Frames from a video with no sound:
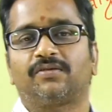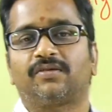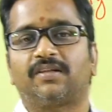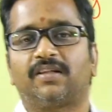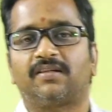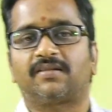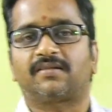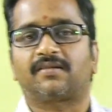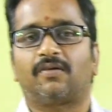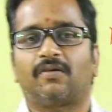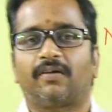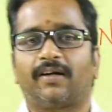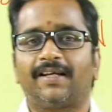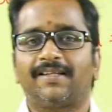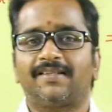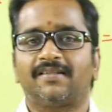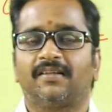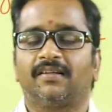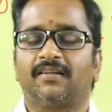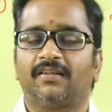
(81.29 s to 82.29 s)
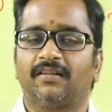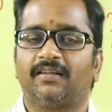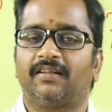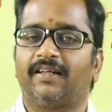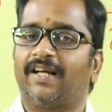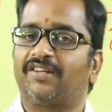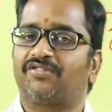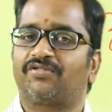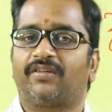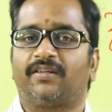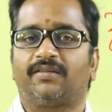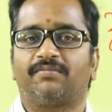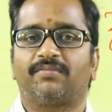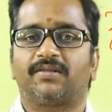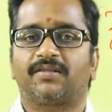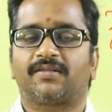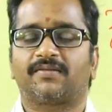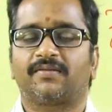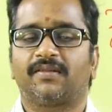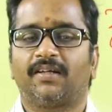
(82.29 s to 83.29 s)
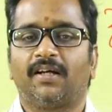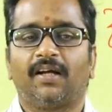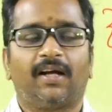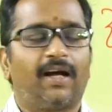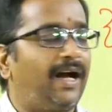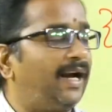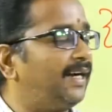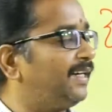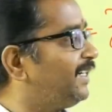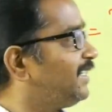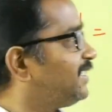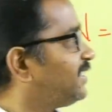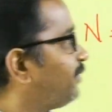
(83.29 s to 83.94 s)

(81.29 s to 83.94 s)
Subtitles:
this is called as natural numbers, and it is